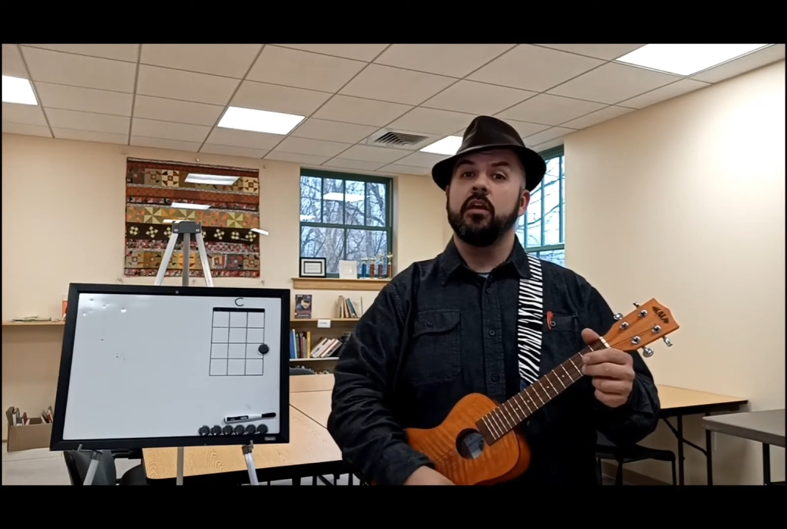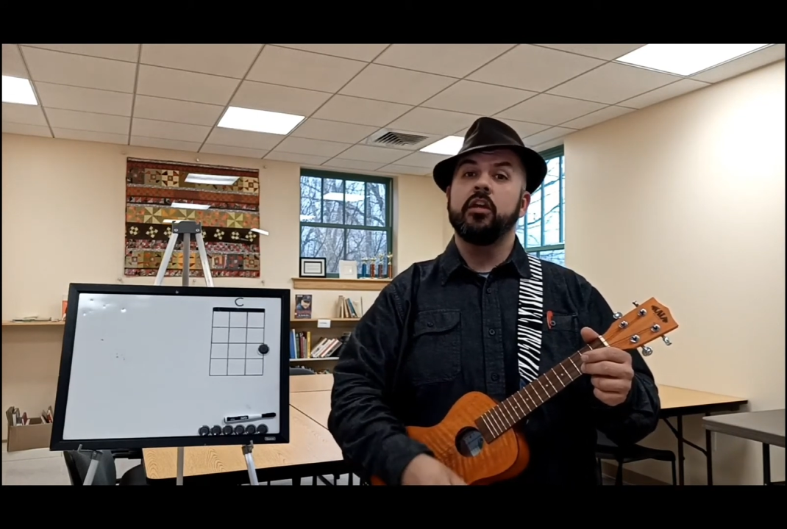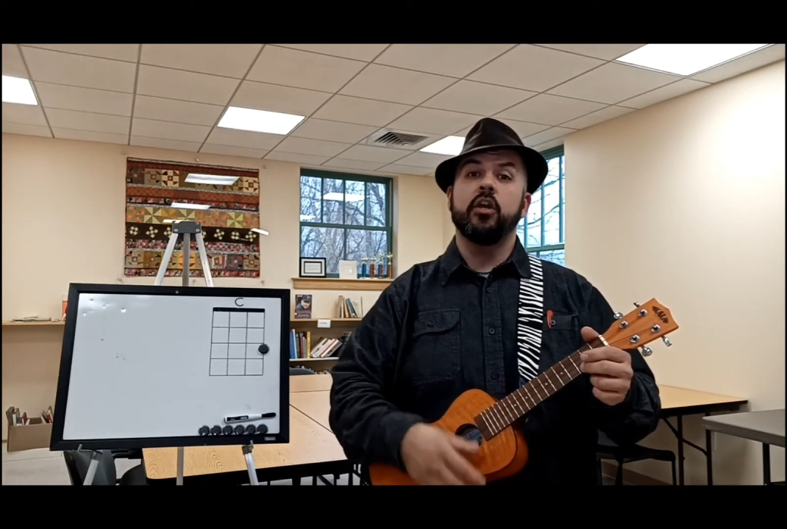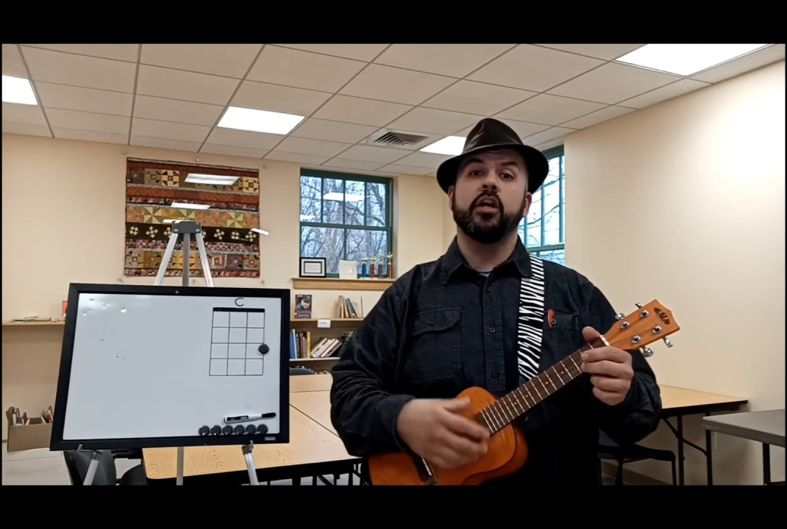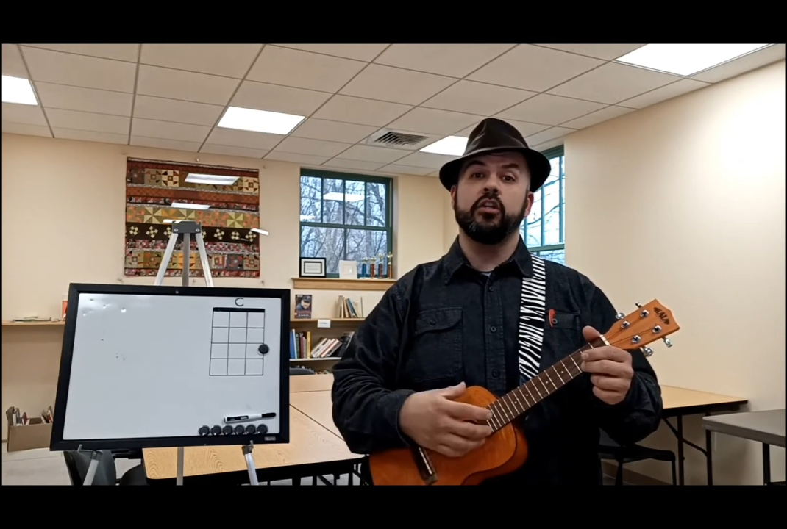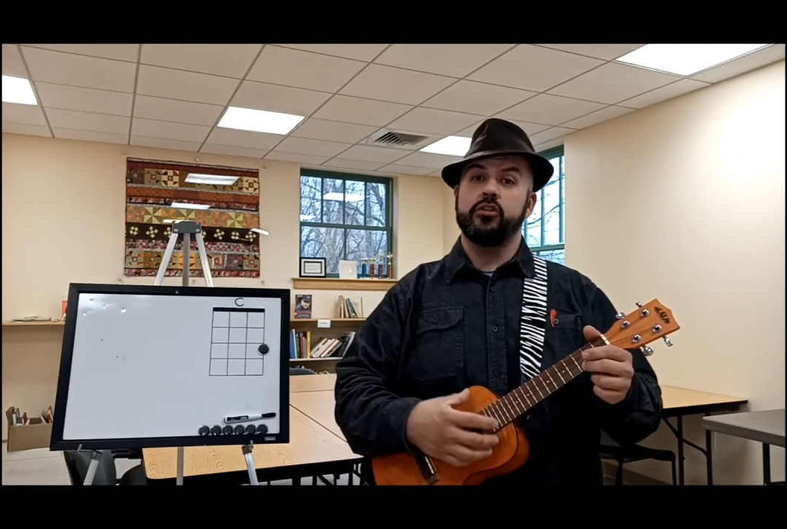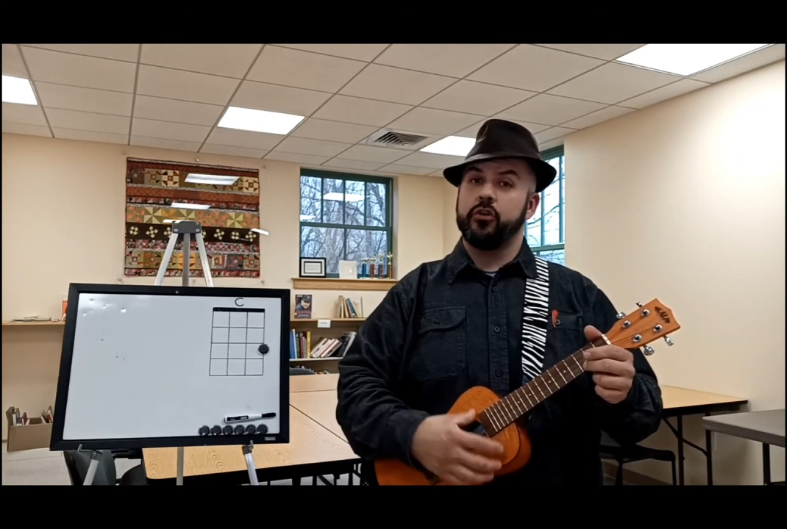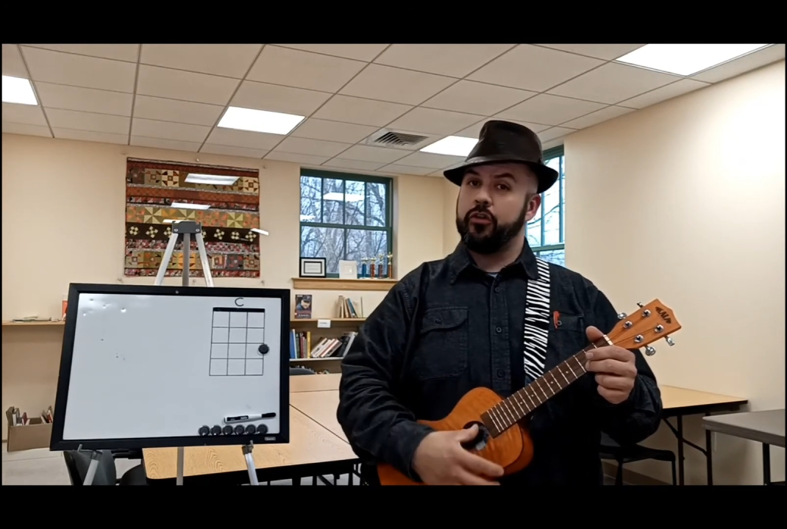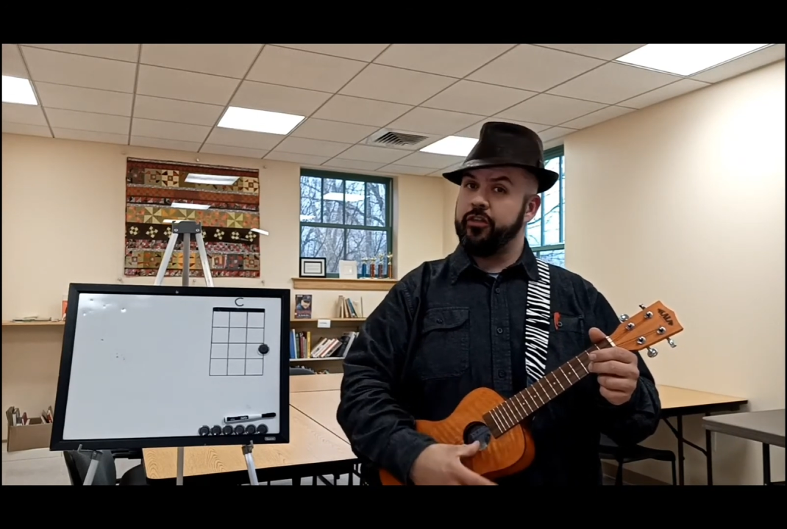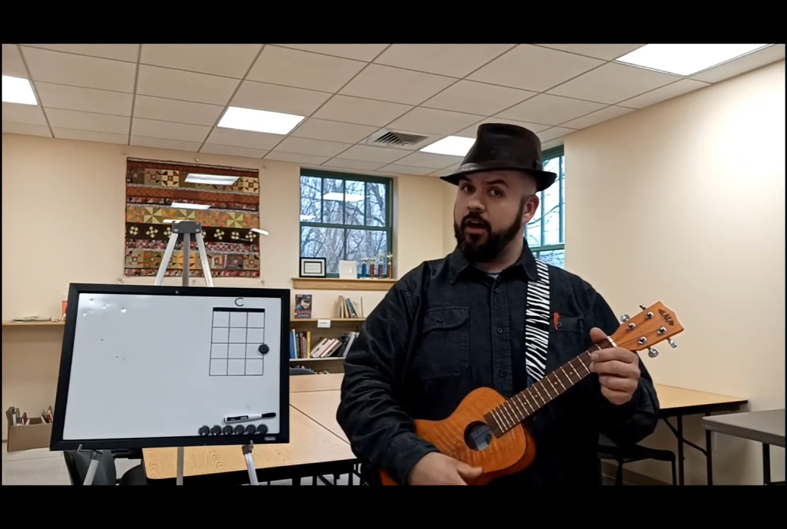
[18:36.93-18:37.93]
You can use your
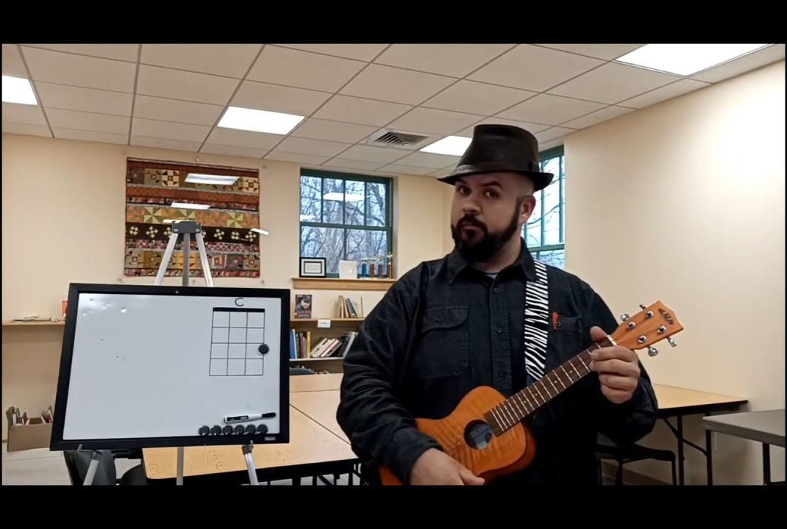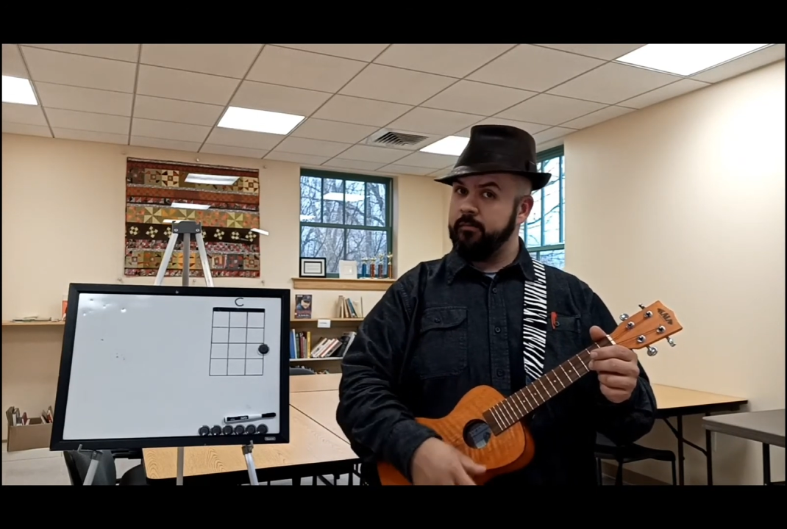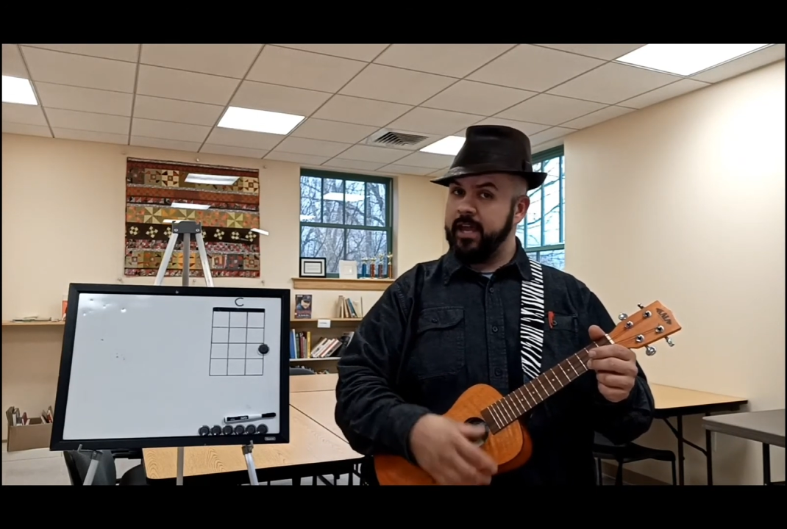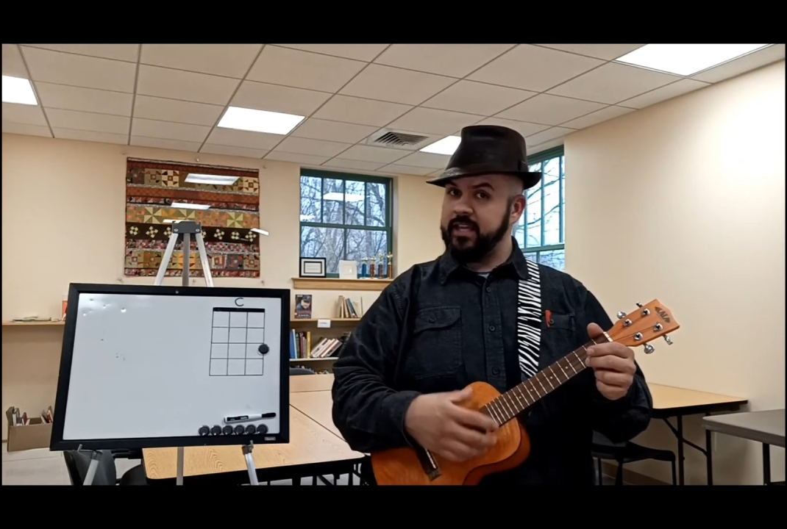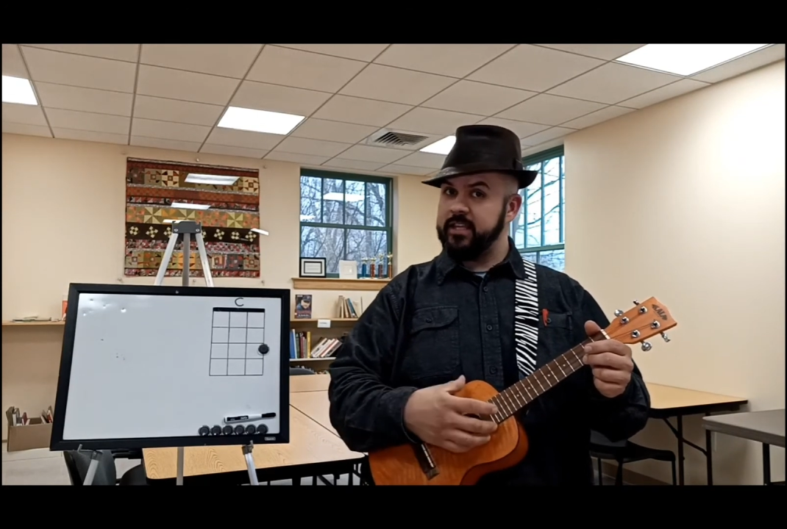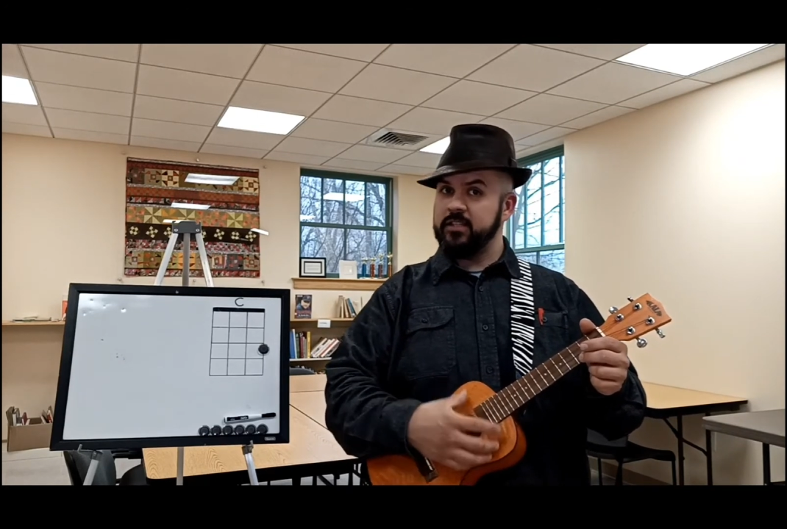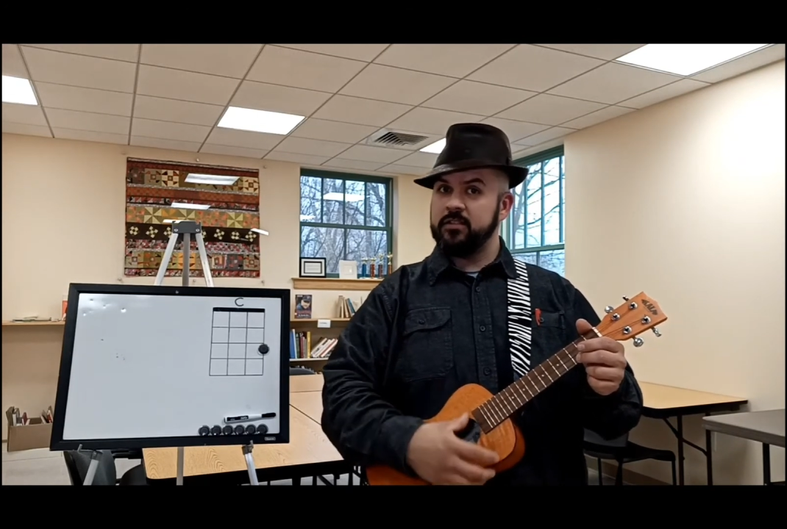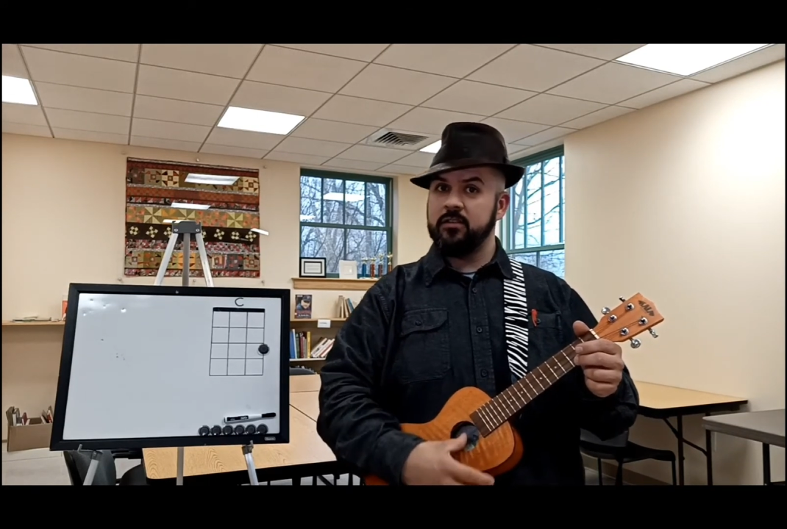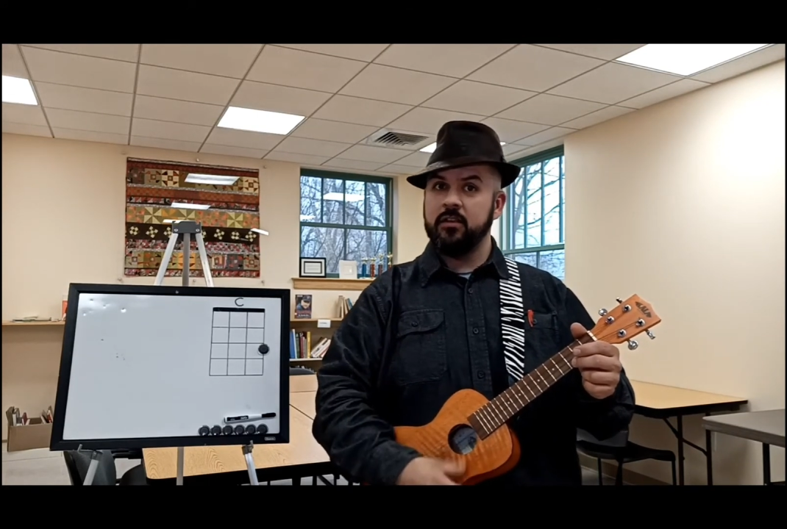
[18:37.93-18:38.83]
thumb like this.